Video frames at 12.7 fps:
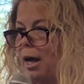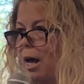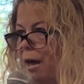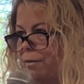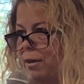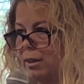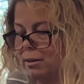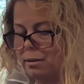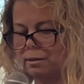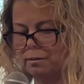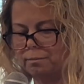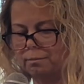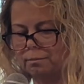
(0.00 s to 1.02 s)

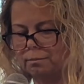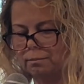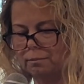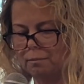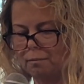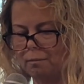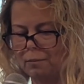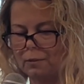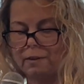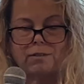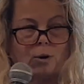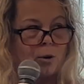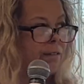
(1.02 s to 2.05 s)
ethics?
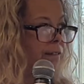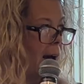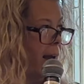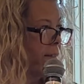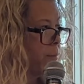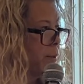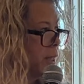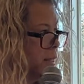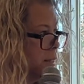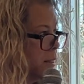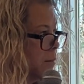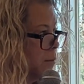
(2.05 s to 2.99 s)
Photo 5, please.